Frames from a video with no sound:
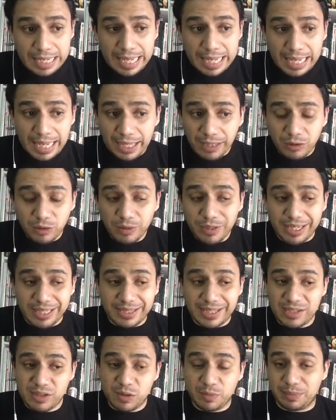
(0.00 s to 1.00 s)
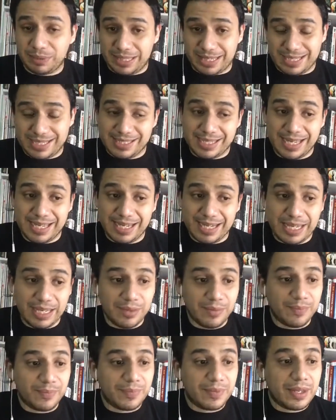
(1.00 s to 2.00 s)
and to get the supplies they need.
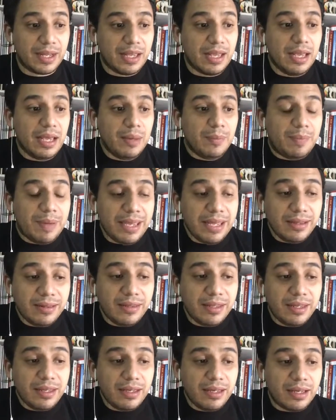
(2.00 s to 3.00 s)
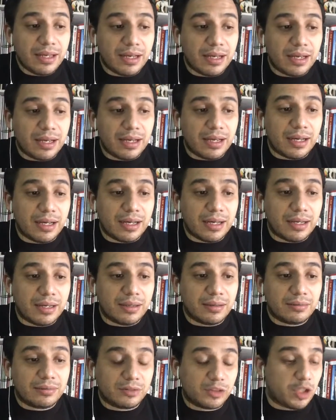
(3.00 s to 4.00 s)
Painting, uh,
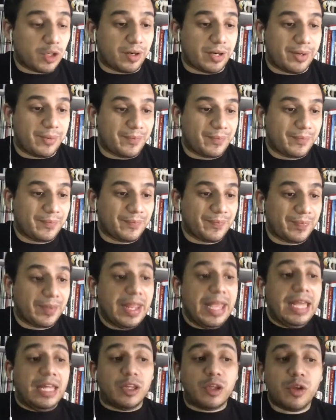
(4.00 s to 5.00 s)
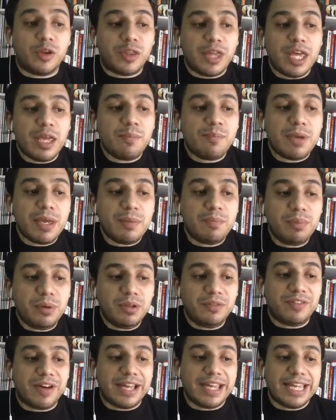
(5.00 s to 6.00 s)
sorry. Today, people
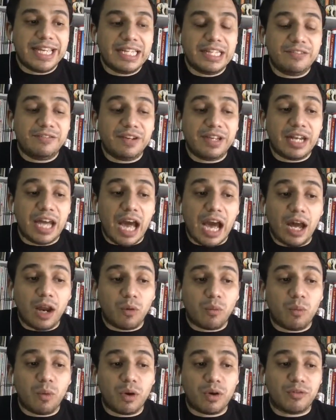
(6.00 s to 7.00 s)
buy elephant artwork